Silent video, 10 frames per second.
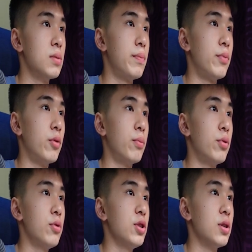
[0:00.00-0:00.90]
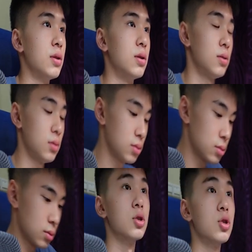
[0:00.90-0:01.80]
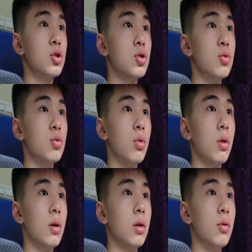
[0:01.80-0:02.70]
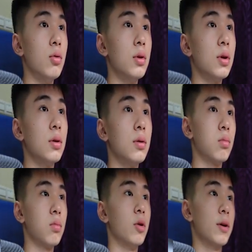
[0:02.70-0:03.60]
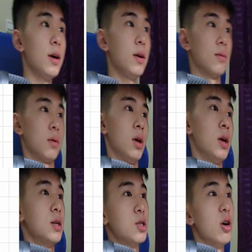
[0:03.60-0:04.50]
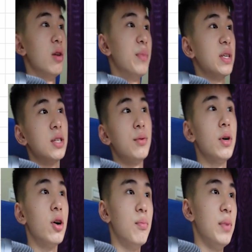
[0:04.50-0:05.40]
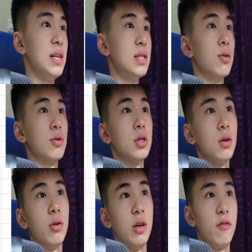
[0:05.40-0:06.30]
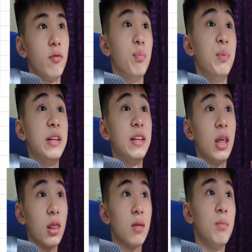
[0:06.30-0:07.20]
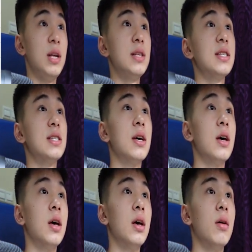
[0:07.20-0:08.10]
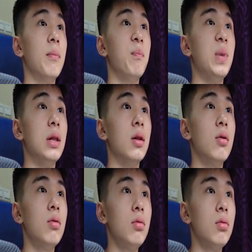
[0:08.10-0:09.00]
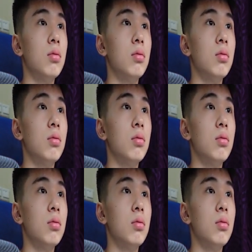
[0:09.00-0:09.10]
proportional to the load. Okay, so a material obeys Hooke's law if beneath means below